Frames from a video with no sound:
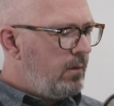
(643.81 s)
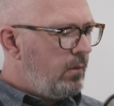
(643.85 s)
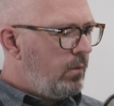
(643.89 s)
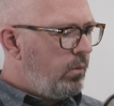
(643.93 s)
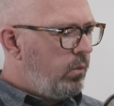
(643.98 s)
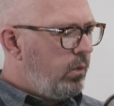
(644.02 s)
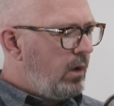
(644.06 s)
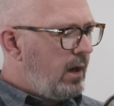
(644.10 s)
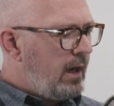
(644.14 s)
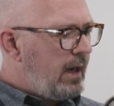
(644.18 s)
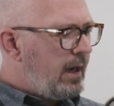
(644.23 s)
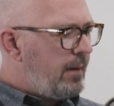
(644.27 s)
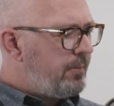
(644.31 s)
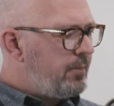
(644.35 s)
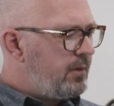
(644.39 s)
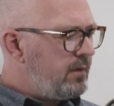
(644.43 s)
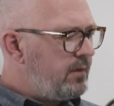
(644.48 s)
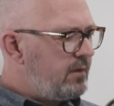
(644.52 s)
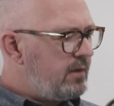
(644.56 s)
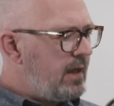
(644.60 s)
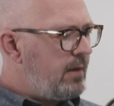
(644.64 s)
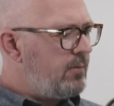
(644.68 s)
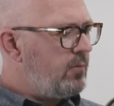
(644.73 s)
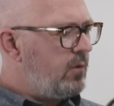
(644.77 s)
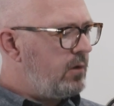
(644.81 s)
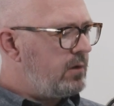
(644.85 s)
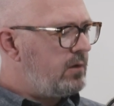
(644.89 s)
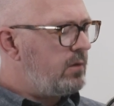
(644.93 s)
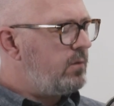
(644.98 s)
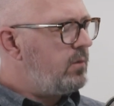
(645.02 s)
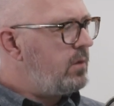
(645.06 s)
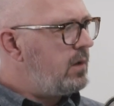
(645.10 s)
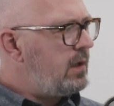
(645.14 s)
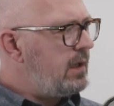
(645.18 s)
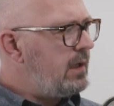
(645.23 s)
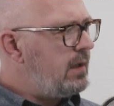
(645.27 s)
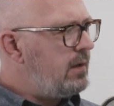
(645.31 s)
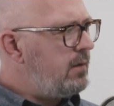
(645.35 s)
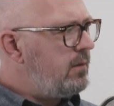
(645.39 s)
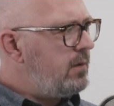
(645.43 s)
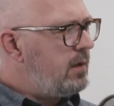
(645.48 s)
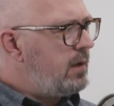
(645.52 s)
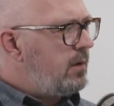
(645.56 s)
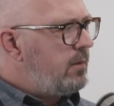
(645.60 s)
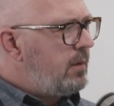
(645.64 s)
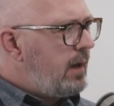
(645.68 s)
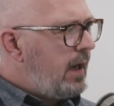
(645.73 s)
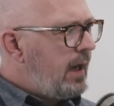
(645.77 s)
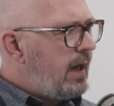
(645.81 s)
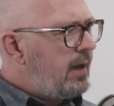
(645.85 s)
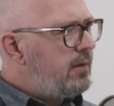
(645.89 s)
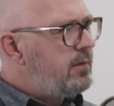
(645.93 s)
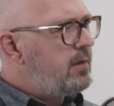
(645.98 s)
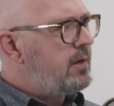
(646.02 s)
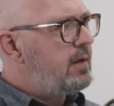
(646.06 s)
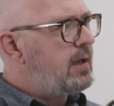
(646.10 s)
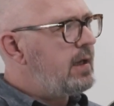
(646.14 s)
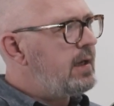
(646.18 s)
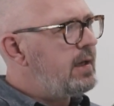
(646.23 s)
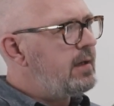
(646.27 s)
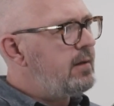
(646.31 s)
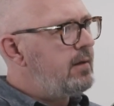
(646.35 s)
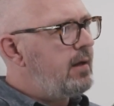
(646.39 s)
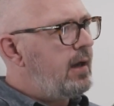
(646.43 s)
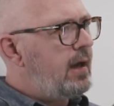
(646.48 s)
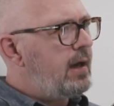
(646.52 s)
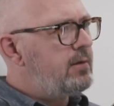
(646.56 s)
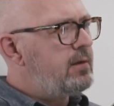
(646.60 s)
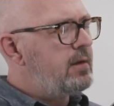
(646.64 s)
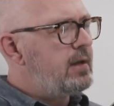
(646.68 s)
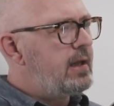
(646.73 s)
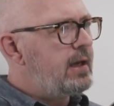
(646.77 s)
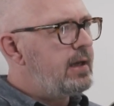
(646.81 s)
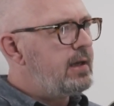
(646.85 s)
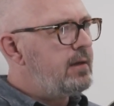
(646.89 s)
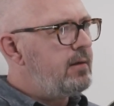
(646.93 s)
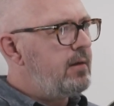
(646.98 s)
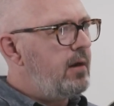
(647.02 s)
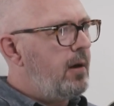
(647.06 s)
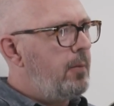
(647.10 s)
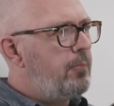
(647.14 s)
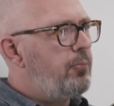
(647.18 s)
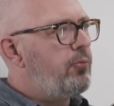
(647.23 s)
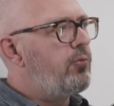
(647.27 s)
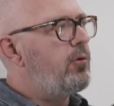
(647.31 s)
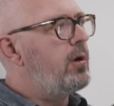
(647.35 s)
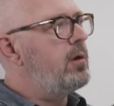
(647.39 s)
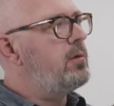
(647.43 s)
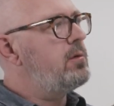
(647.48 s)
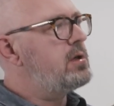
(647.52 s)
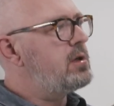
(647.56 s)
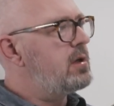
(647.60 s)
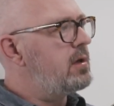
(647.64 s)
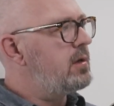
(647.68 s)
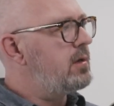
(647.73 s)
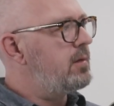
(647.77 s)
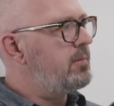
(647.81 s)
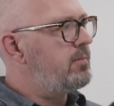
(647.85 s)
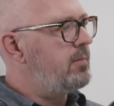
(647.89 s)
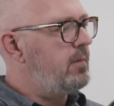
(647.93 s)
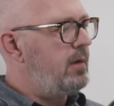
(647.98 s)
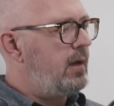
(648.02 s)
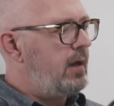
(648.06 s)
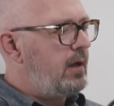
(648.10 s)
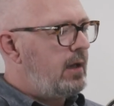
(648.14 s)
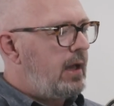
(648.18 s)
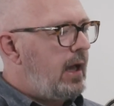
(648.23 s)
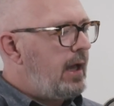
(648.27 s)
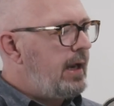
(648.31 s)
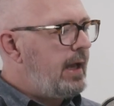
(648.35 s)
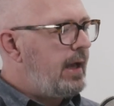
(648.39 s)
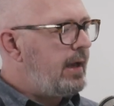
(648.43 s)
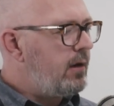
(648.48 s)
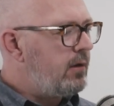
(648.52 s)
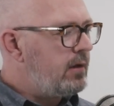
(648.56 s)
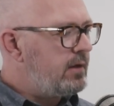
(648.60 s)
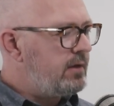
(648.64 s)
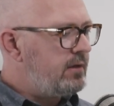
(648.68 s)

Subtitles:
What happens then? What do we, how do they approach an AI